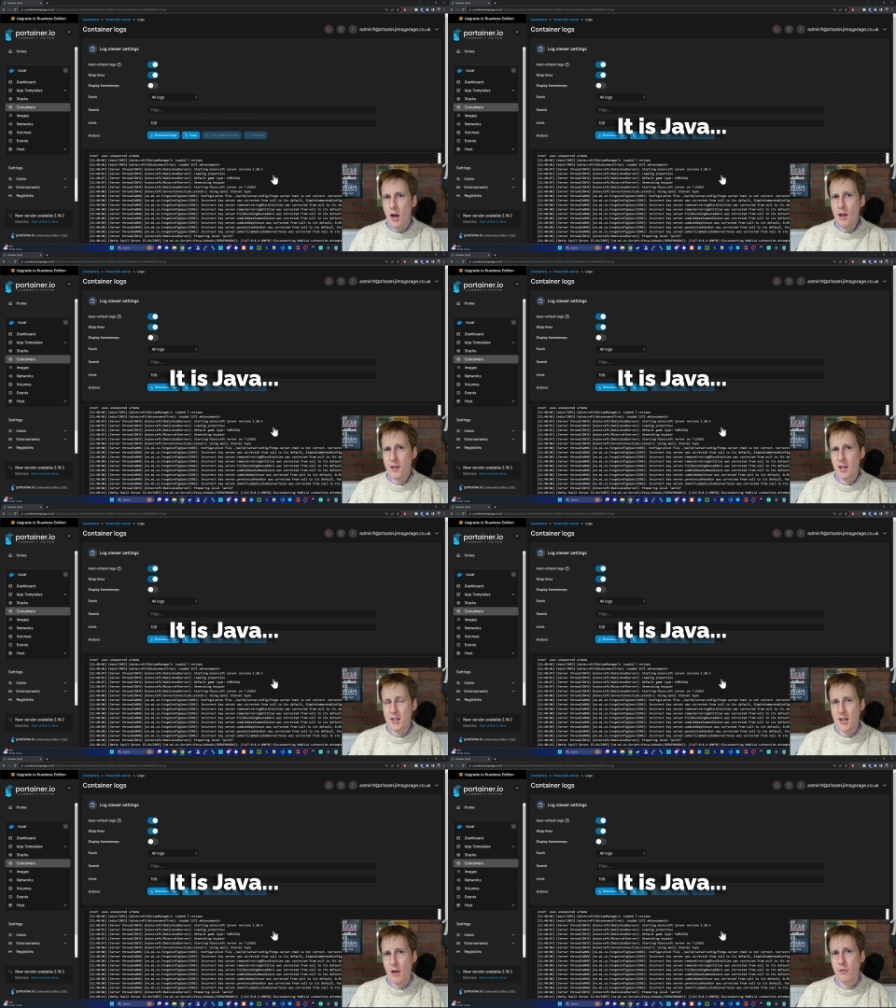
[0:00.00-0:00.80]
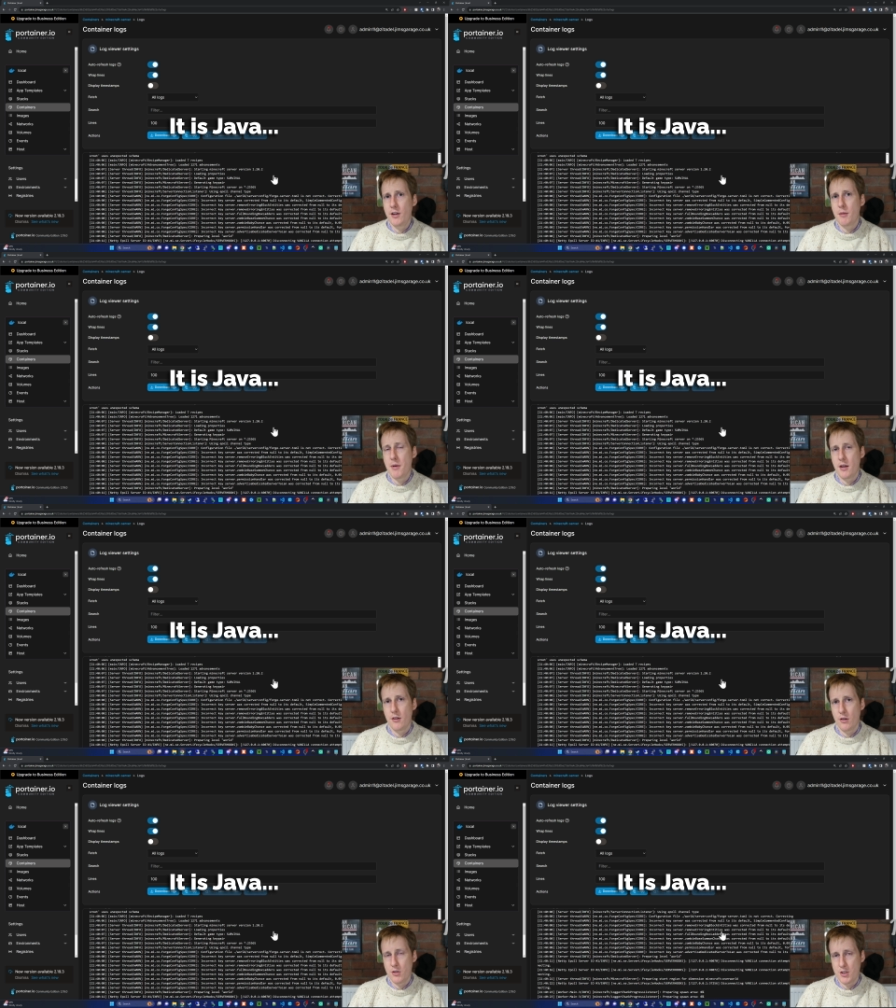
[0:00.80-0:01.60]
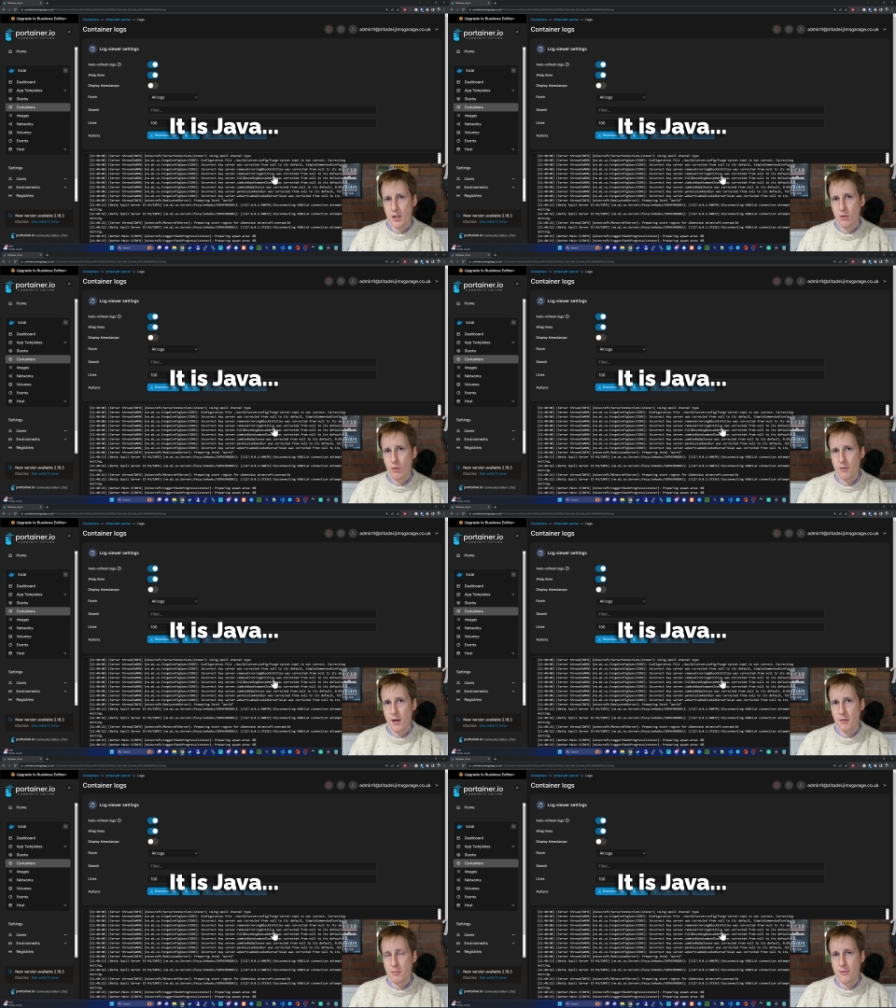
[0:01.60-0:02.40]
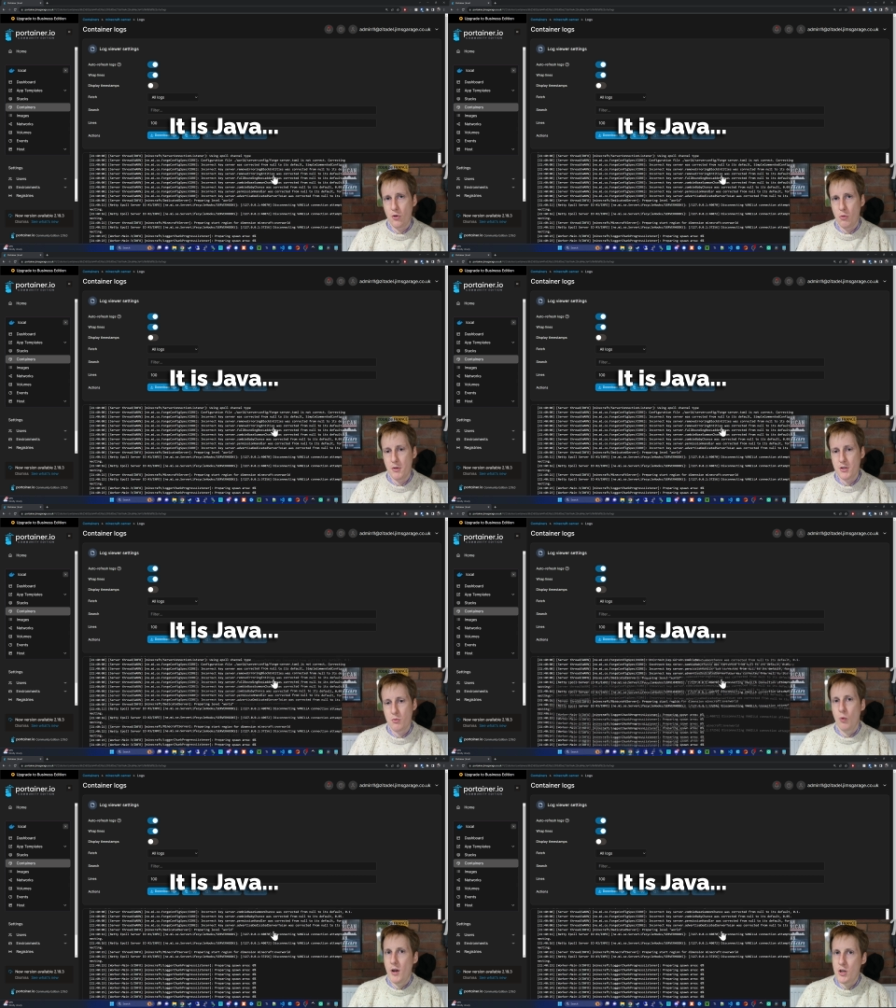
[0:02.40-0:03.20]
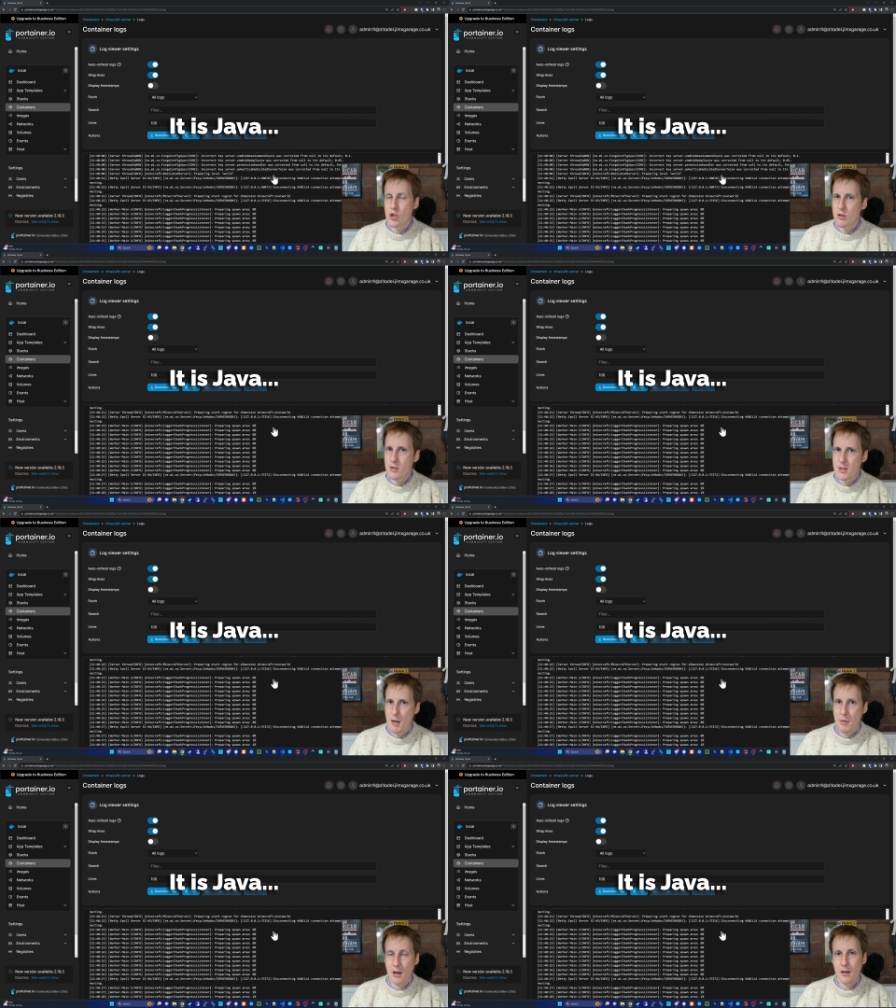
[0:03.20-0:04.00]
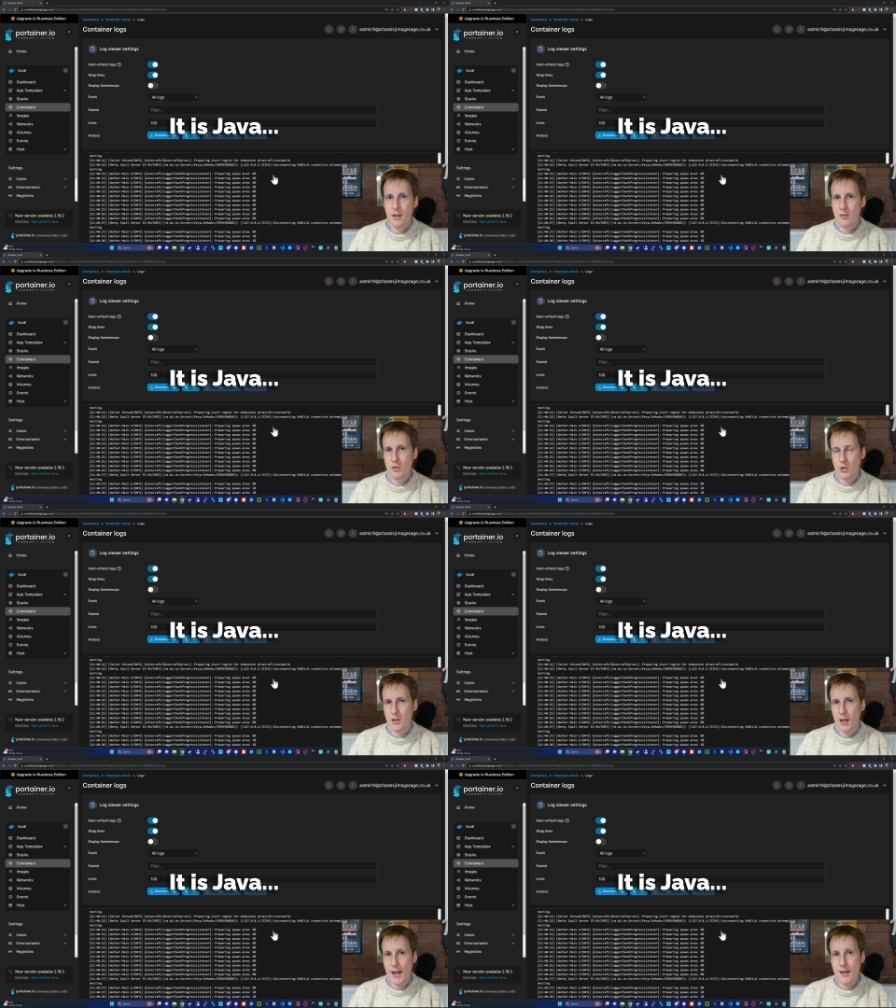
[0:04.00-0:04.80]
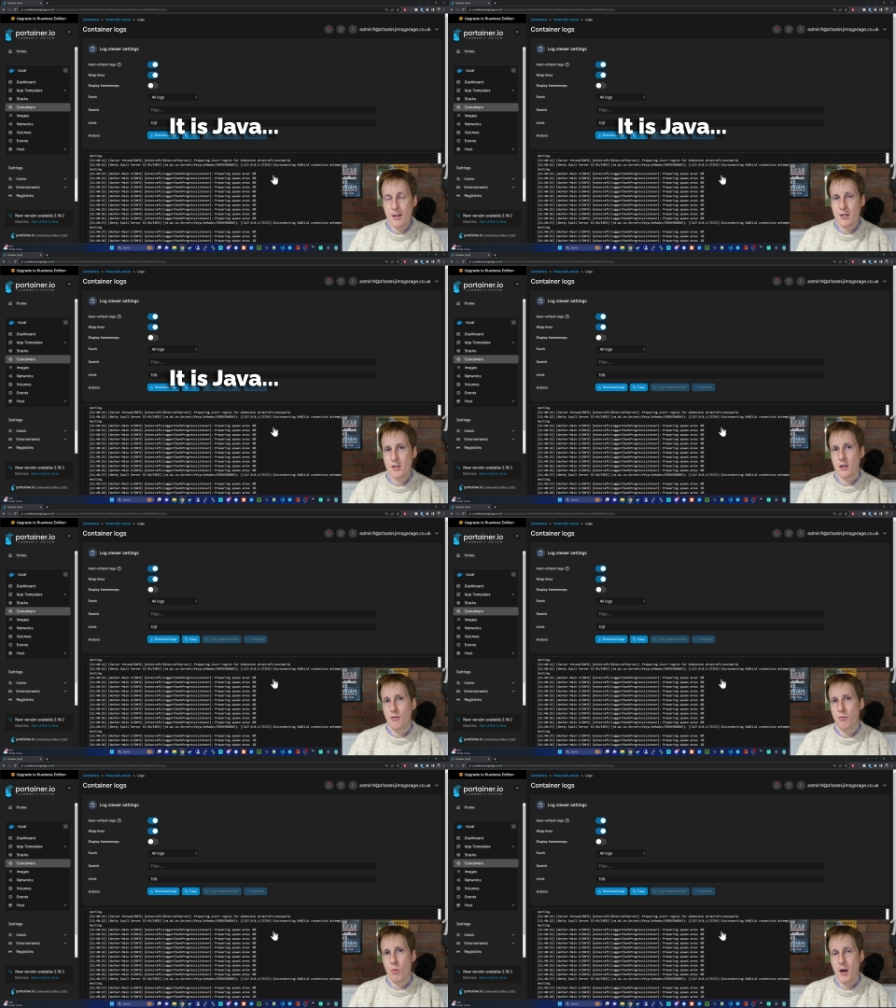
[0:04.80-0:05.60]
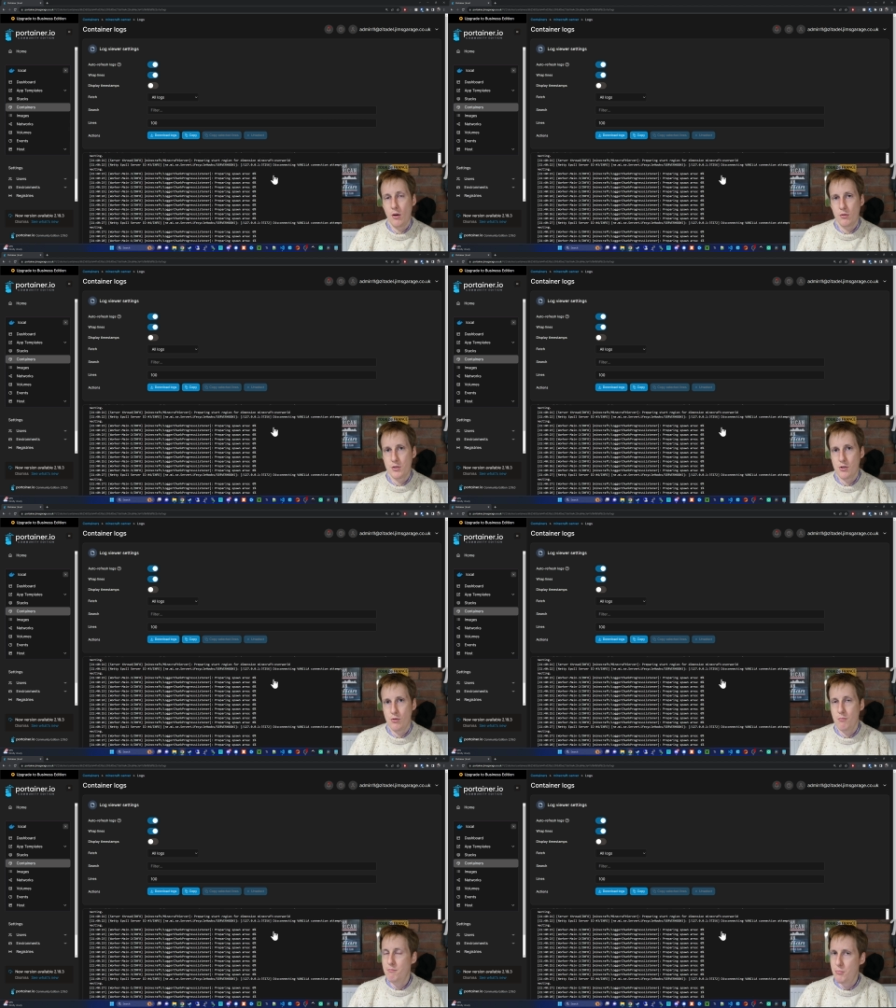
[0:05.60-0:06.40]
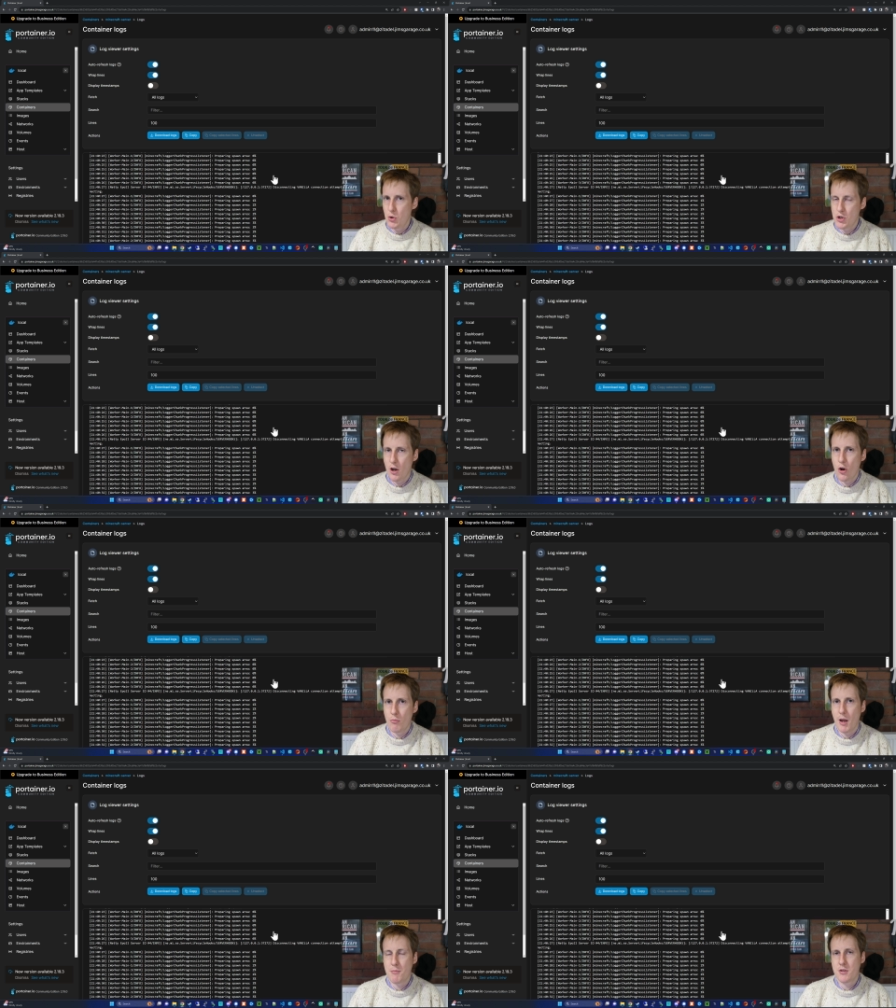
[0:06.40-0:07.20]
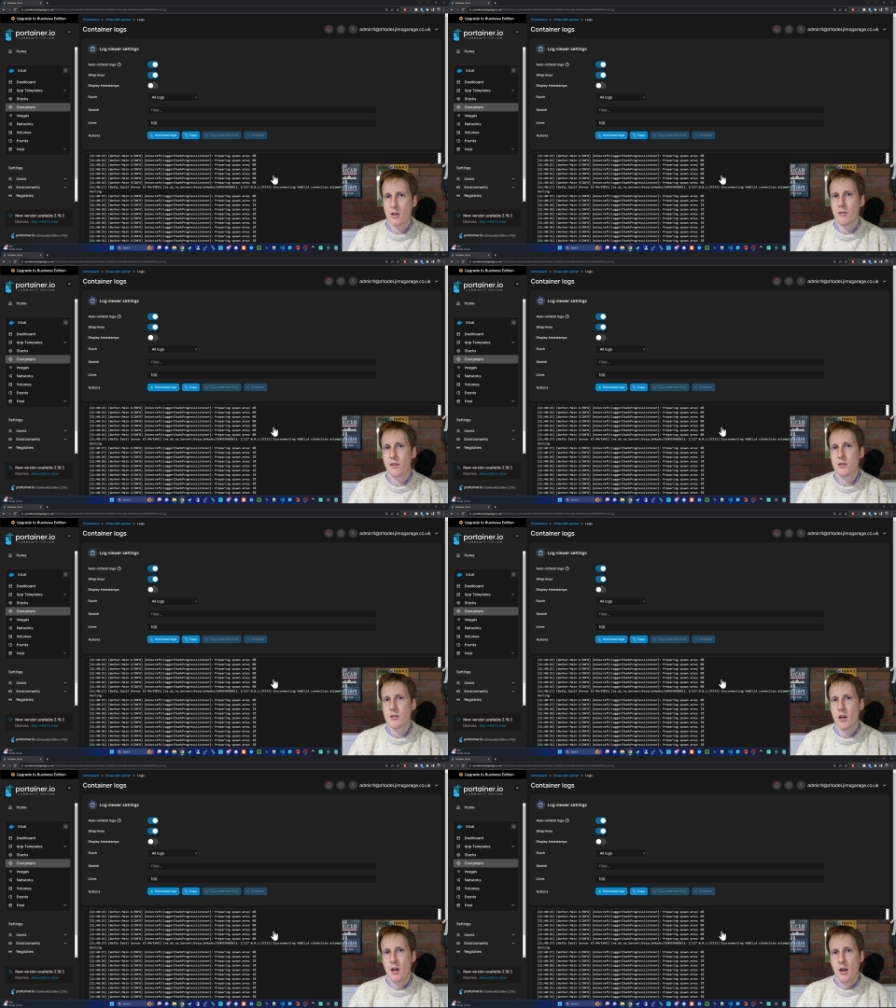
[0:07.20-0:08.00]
I think it's heavily dependent on single-threaded performance, which typically doesn't lend itself well to budget home lab servers.